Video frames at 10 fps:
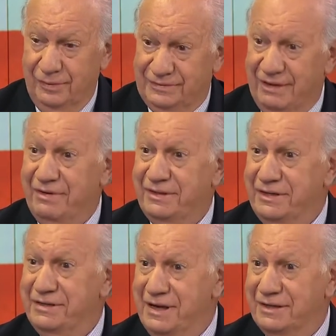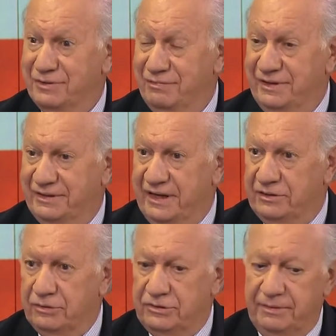17 years of
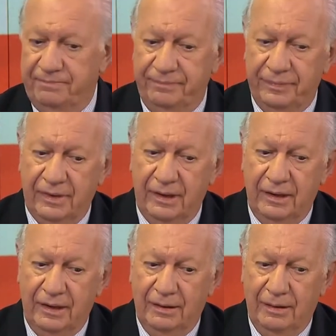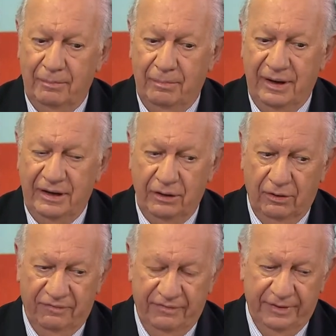dictatorship, many of
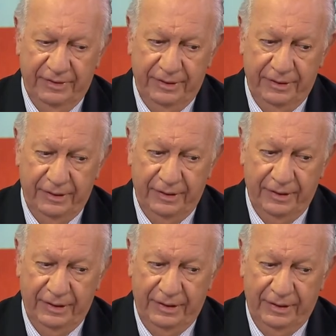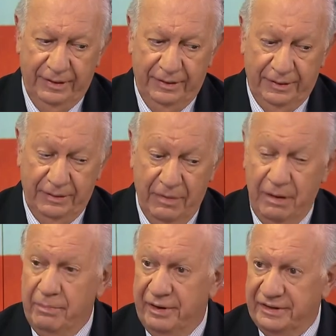
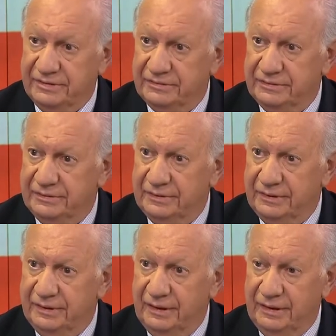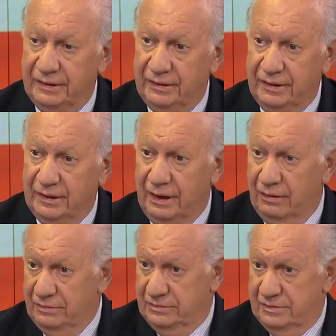remembrance, the
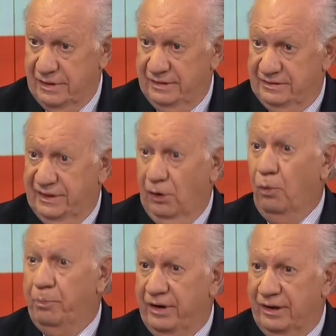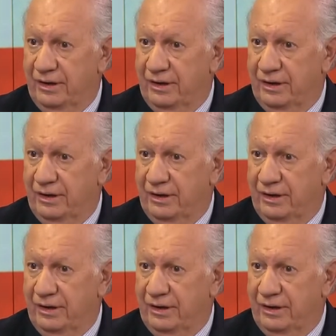guns are still open.